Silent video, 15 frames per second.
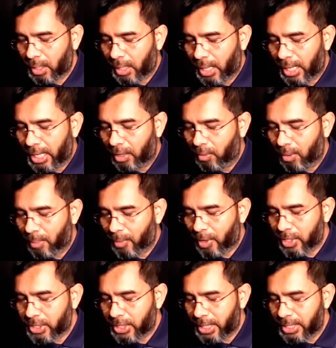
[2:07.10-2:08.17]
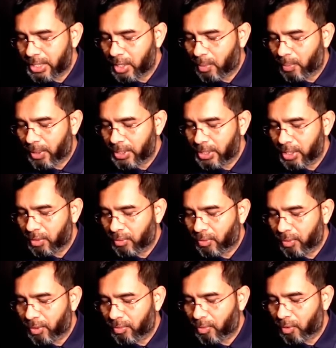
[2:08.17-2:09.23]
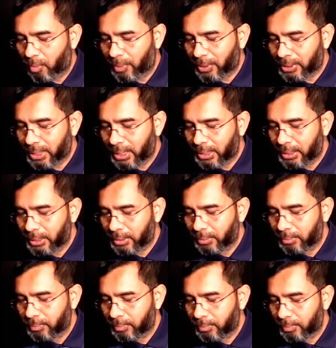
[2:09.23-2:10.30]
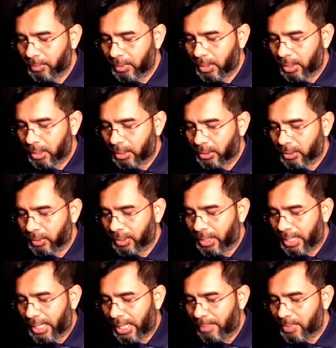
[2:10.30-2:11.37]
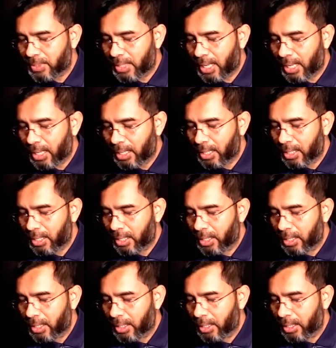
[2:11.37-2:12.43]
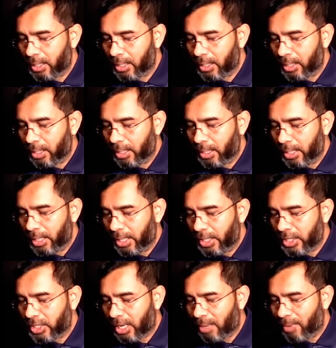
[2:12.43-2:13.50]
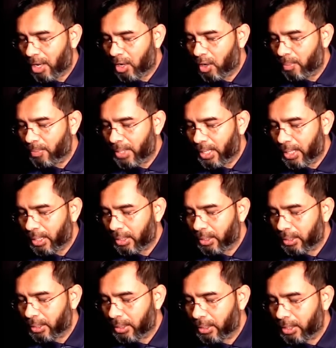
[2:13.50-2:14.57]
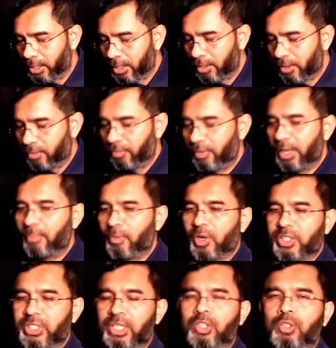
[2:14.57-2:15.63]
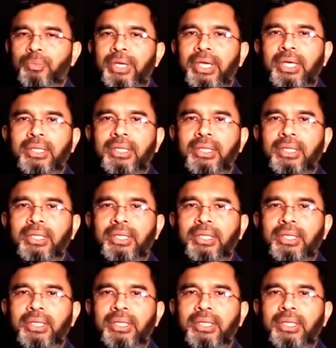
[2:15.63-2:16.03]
and equilibrium moisture is 0 0.044%. So that gives the initial value of the free moisture to be